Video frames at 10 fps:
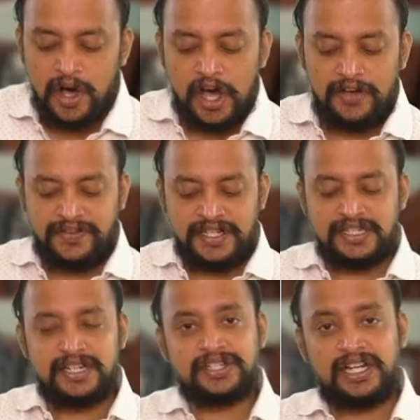
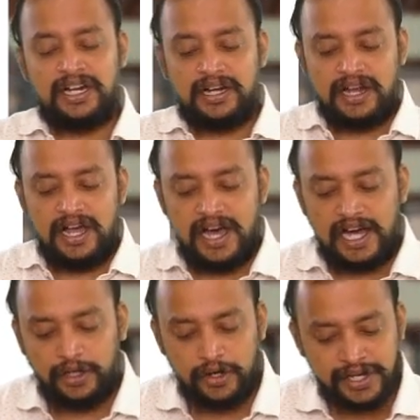Officer shall
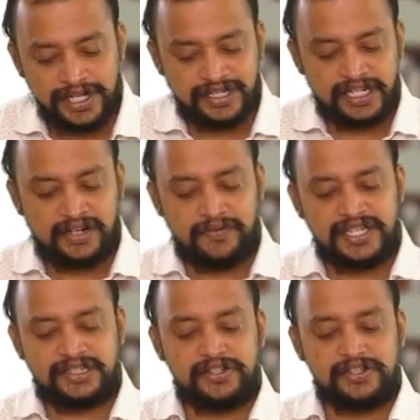allow his request